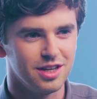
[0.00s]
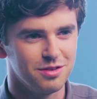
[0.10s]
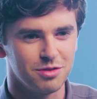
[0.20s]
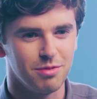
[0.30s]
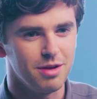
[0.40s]

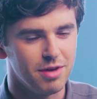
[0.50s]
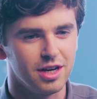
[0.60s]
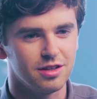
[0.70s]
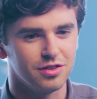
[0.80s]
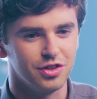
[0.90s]
terms of my
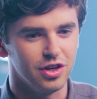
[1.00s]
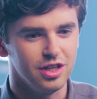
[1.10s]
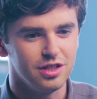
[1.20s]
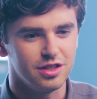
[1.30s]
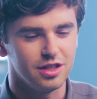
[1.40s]
medical
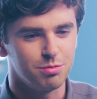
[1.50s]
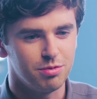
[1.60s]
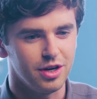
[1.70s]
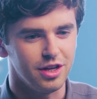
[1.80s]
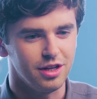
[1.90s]
knowledge, it's
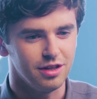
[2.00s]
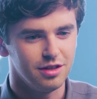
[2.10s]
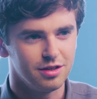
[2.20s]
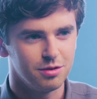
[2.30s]
pretty